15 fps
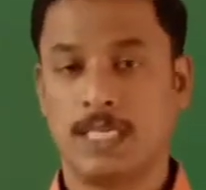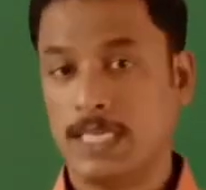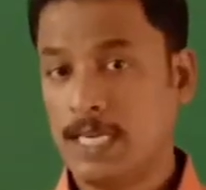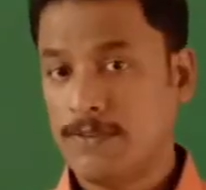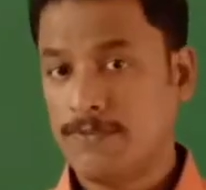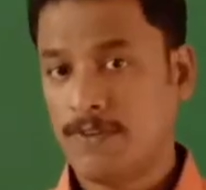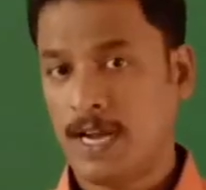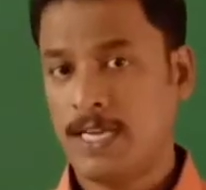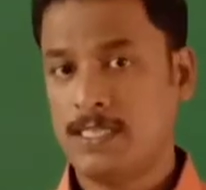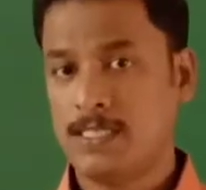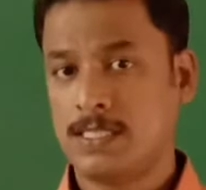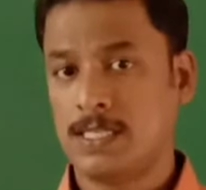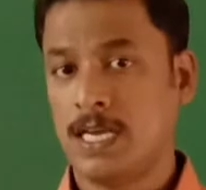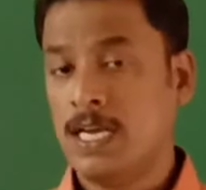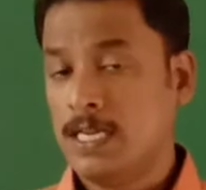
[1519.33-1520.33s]
He
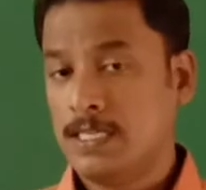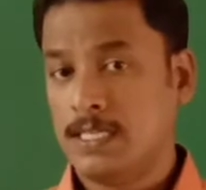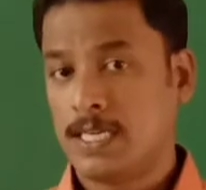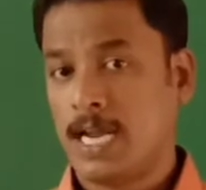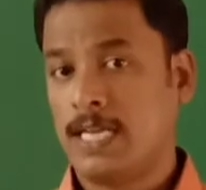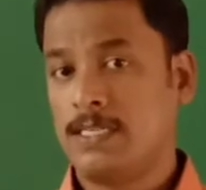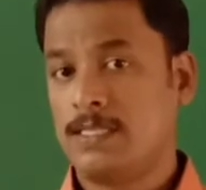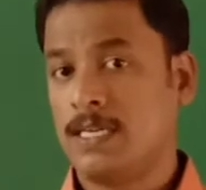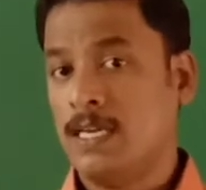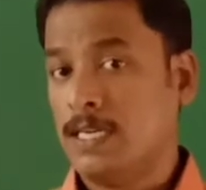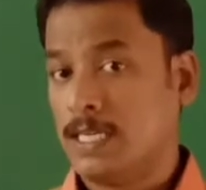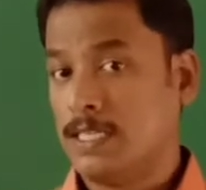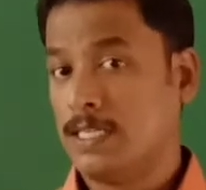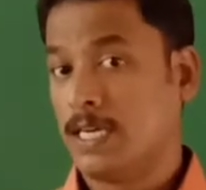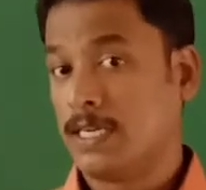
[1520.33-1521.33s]
finds delight
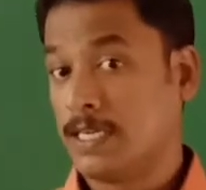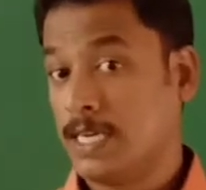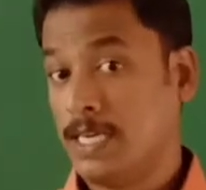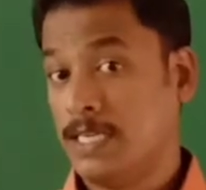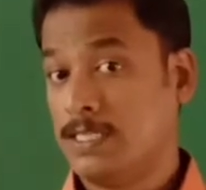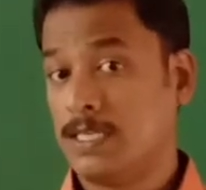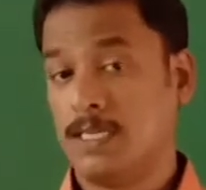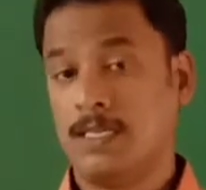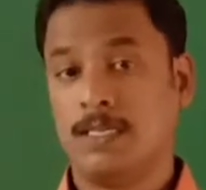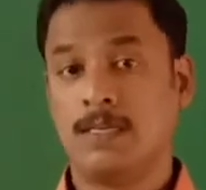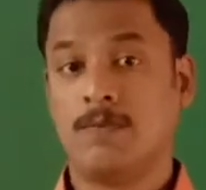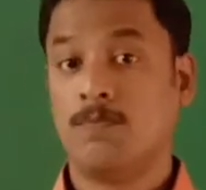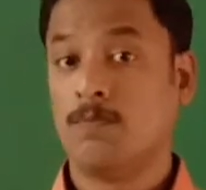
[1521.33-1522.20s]
in the green